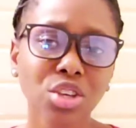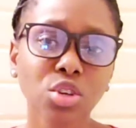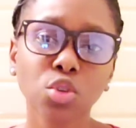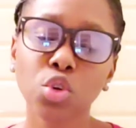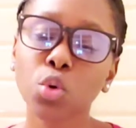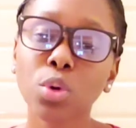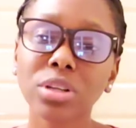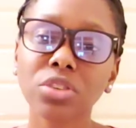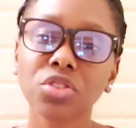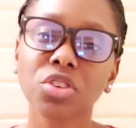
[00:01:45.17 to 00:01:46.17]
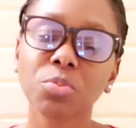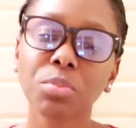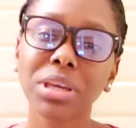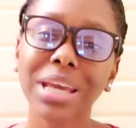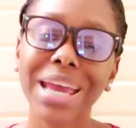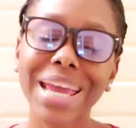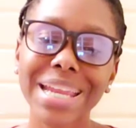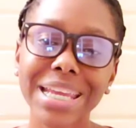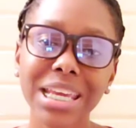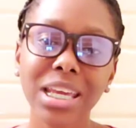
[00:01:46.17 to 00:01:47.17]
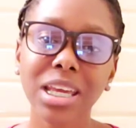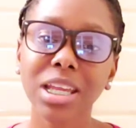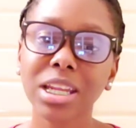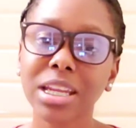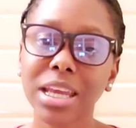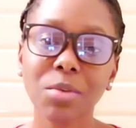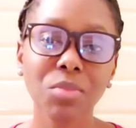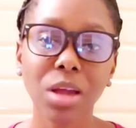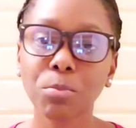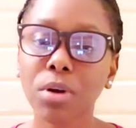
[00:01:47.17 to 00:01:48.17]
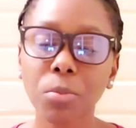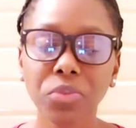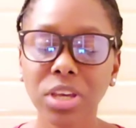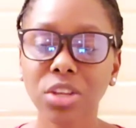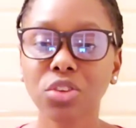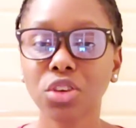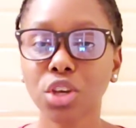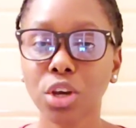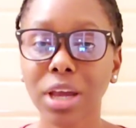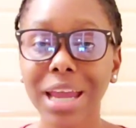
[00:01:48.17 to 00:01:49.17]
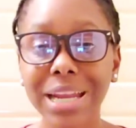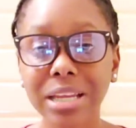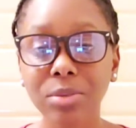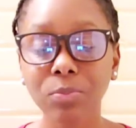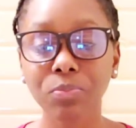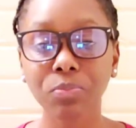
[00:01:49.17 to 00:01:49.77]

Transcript: You don't want to just pick any name that pops into your head.